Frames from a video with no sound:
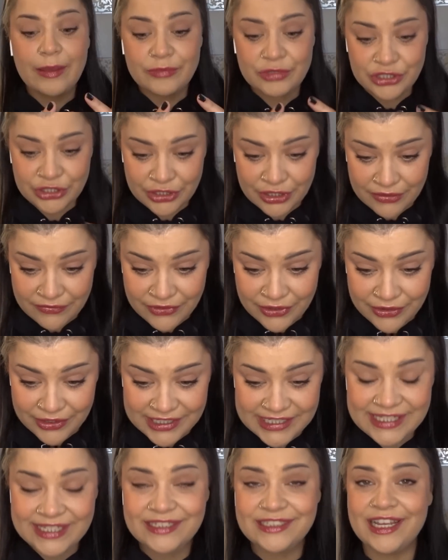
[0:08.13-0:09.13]
I'm sure you've
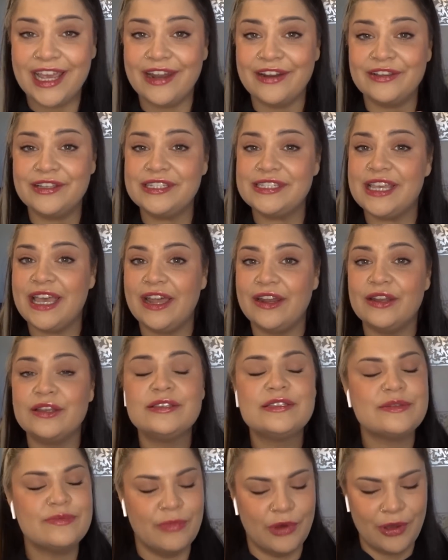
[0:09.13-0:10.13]
noticed the channel has had a
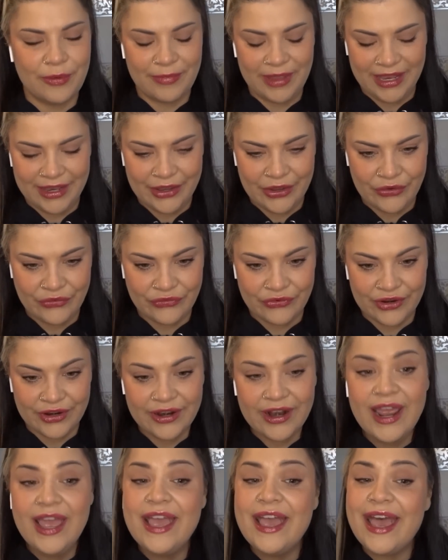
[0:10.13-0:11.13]
small
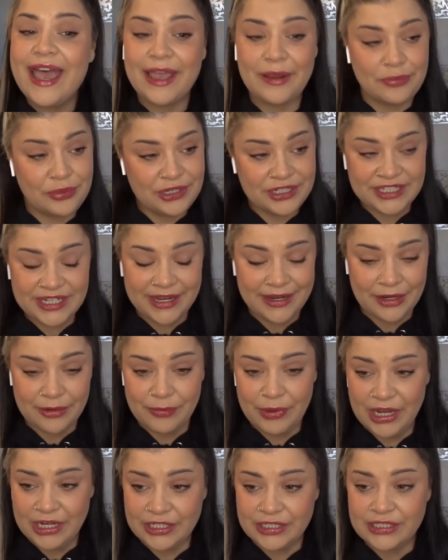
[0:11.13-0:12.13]
makeover. I appreciate your
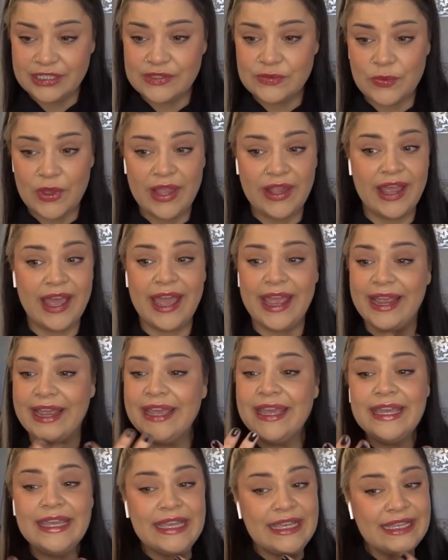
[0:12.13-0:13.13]
patience while I
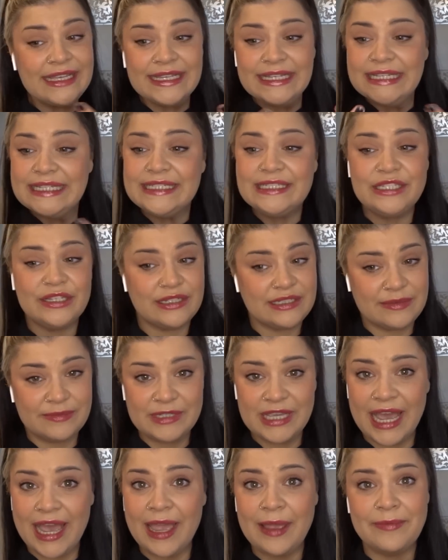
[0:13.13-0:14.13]
took some
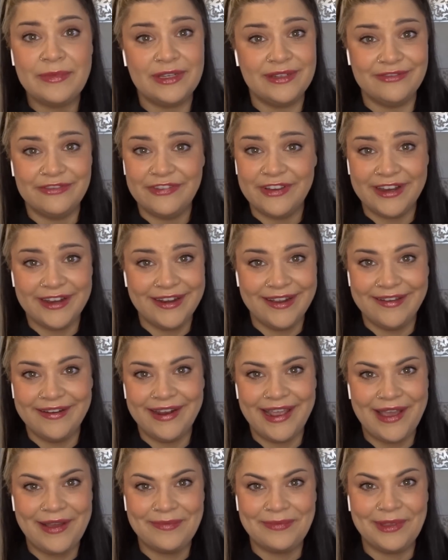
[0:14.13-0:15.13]
time and figured out
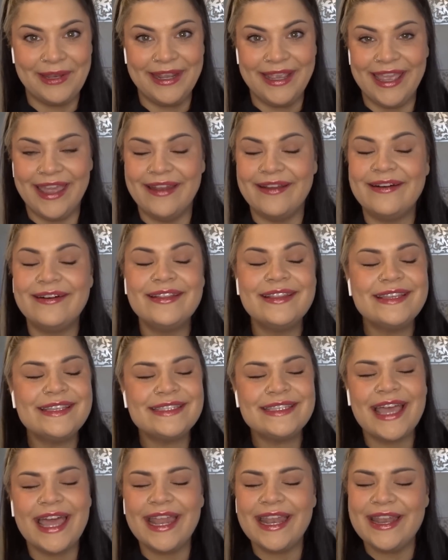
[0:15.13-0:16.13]
how I'm gonna get all
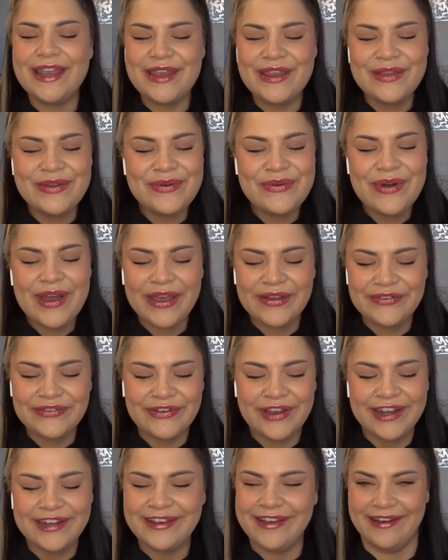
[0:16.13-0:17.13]
this new
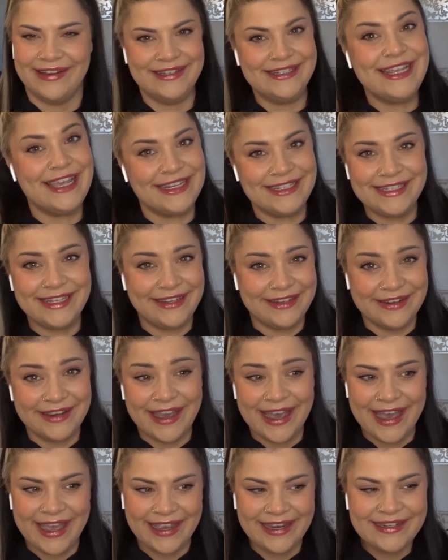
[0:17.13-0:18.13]
fun content to you
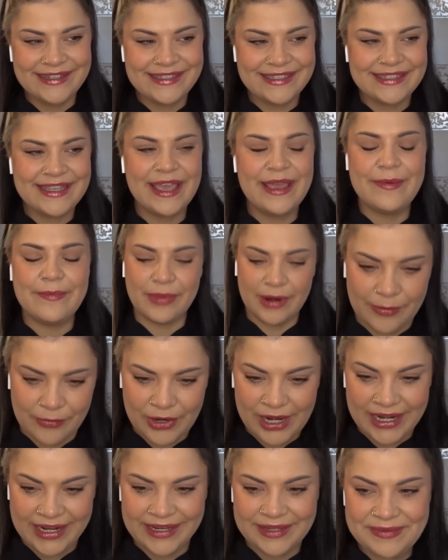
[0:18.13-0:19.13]
guys, but I'm
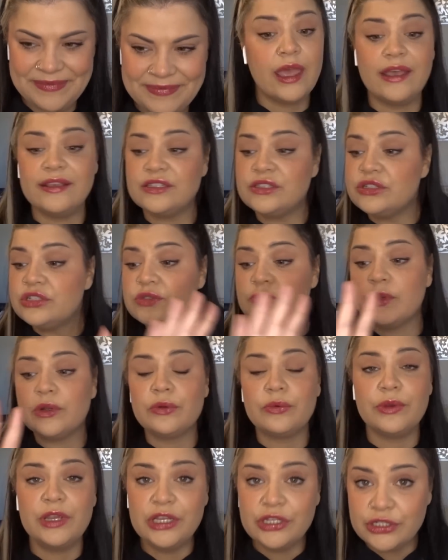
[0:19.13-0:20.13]
ready. I also just
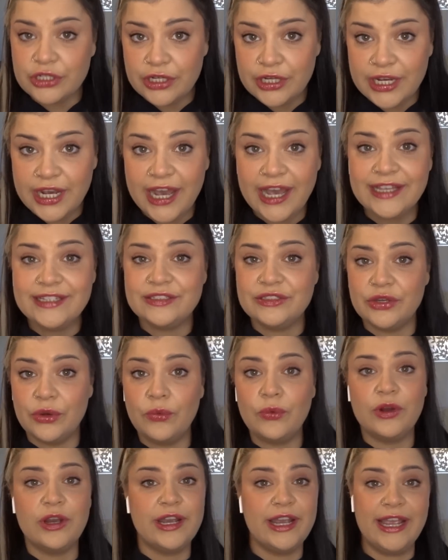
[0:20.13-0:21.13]
wanna reassure you guys,
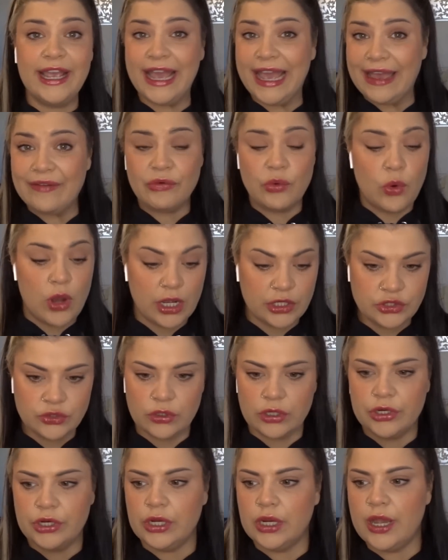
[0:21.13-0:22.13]
don't worry, I have a watch
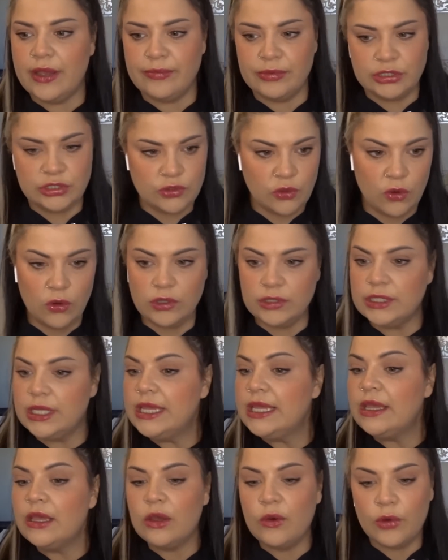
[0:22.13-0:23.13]
order. I've been told
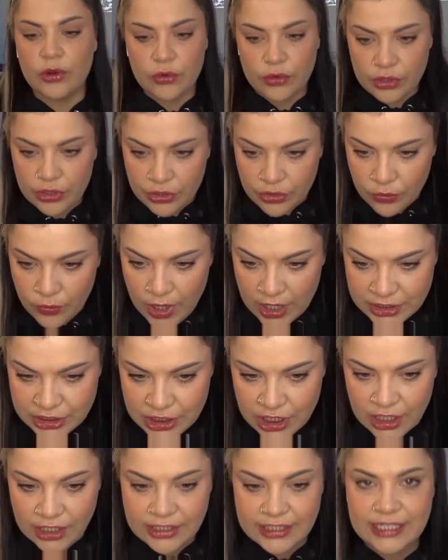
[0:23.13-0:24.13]
what order to watch
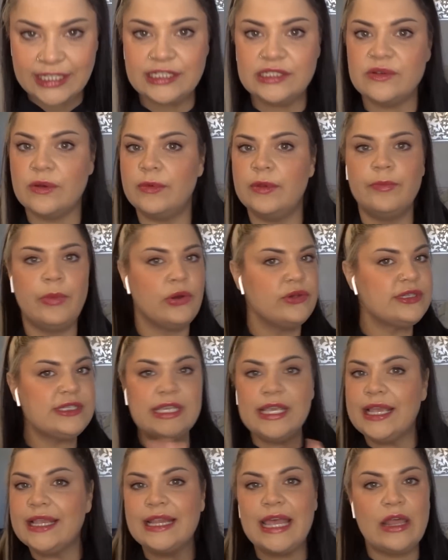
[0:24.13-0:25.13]
it all in, so I'll be
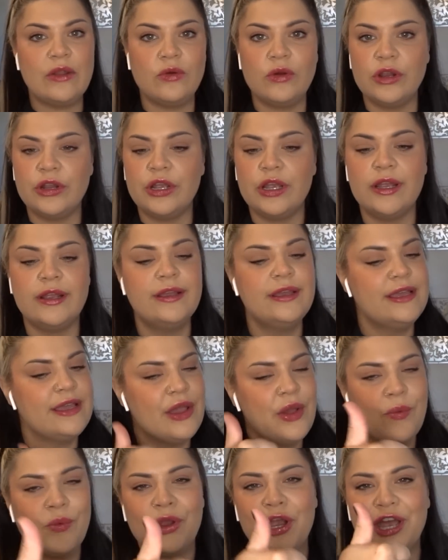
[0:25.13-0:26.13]
posting in that order.
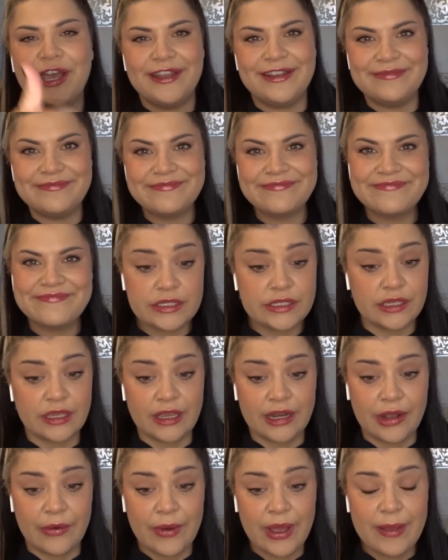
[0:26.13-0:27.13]
We're good. So
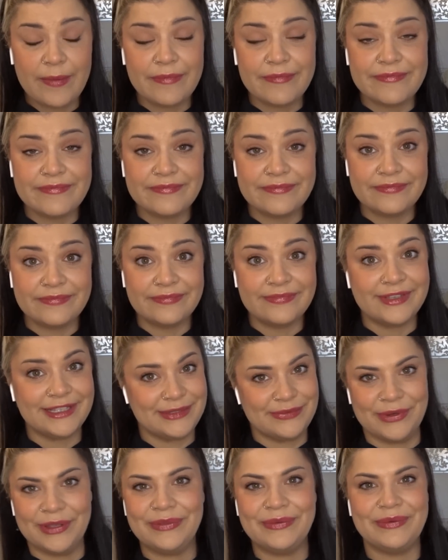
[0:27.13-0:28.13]
you know what?
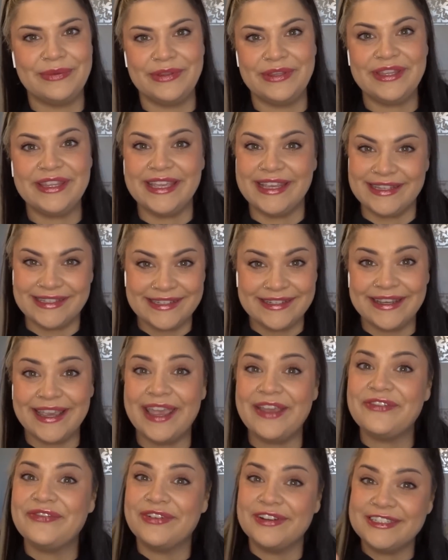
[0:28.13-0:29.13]
let's run through the things.
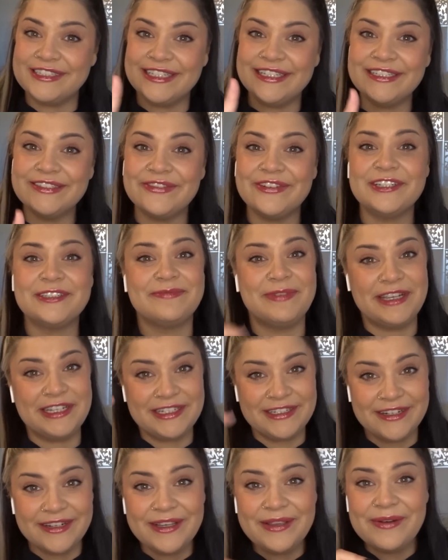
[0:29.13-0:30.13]
Okay, first things first, make
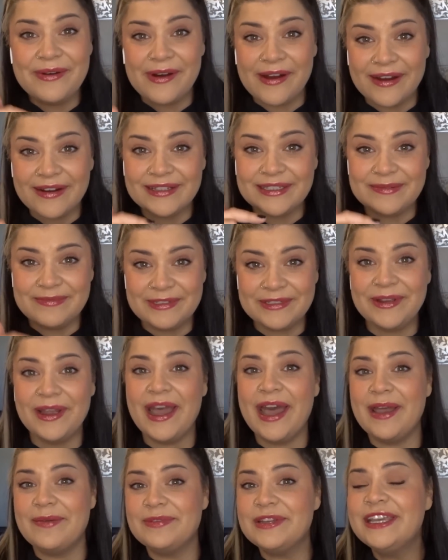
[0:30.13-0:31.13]
sure you are
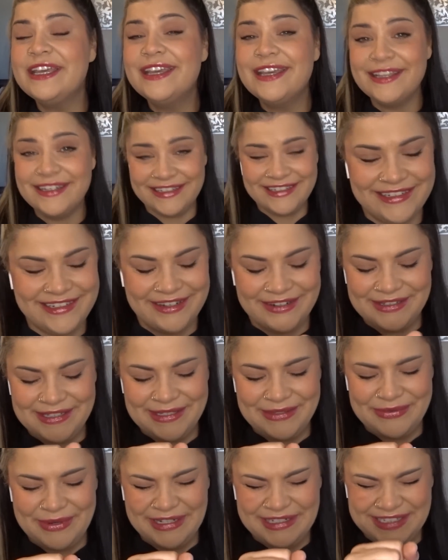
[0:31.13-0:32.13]
subscribed to
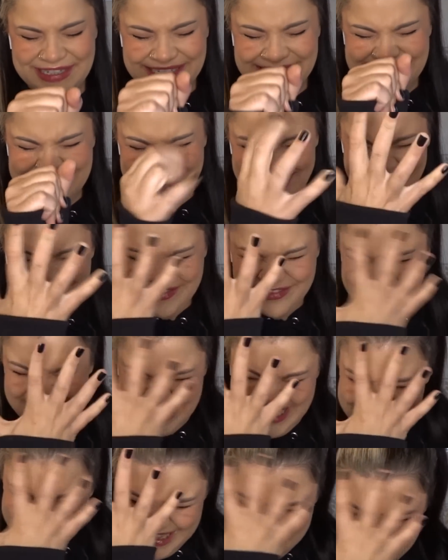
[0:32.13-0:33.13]
Darcie's Watching Stuff.
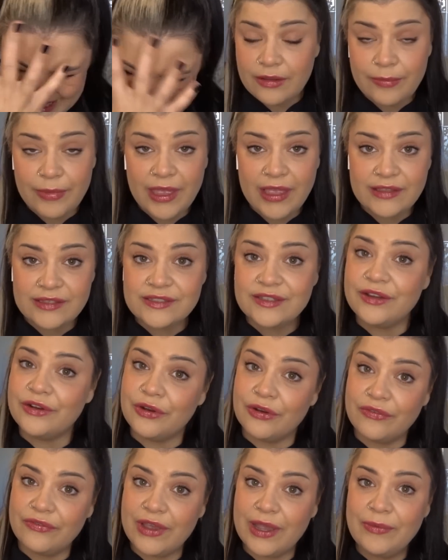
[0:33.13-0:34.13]
Then hit the little bell so you're
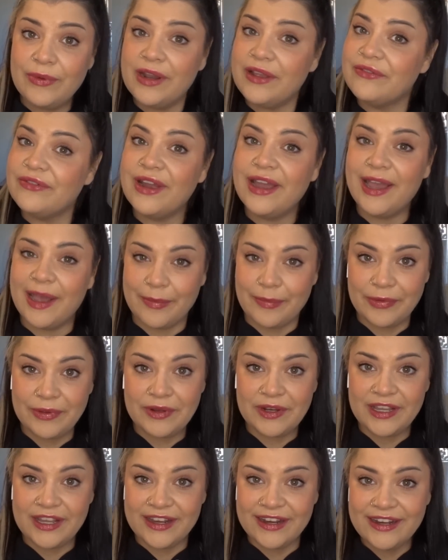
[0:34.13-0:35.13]
notified whenever I
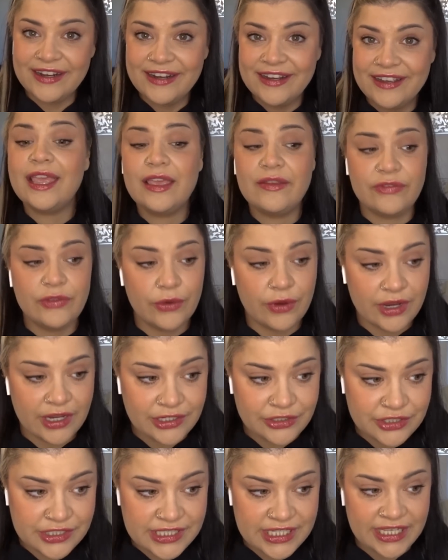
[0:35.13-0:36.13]
upload here. If you are
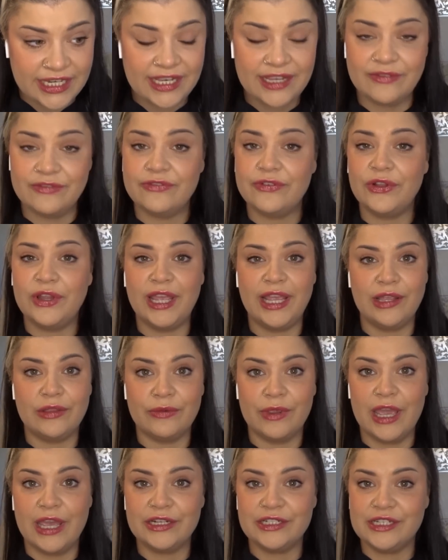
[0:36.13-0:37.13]
interested in full length
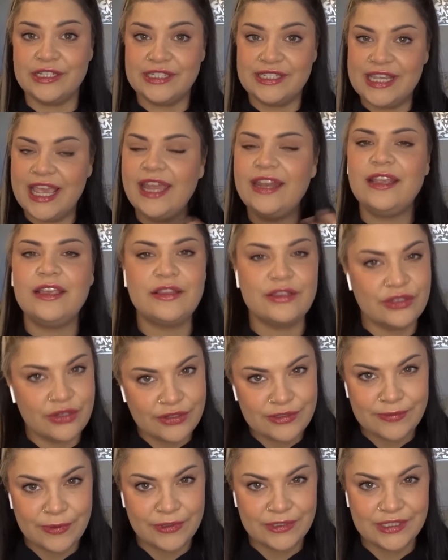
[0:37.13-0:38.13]
reactions to any of the
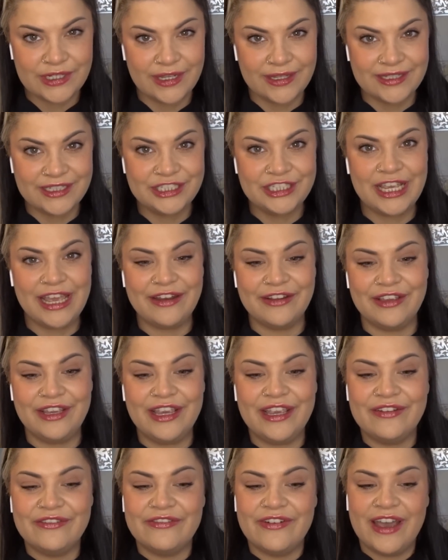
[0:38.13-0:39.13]
shows posted on this channel, you
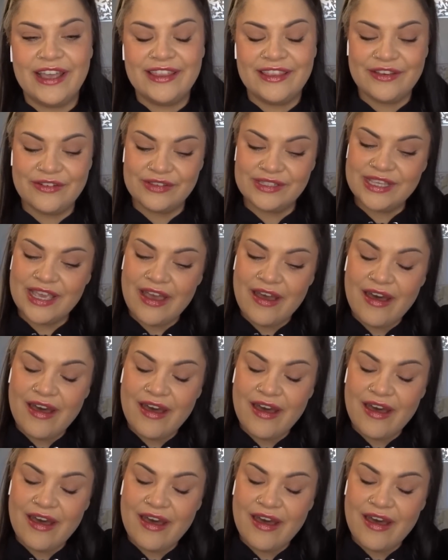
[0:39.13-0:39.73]
can find those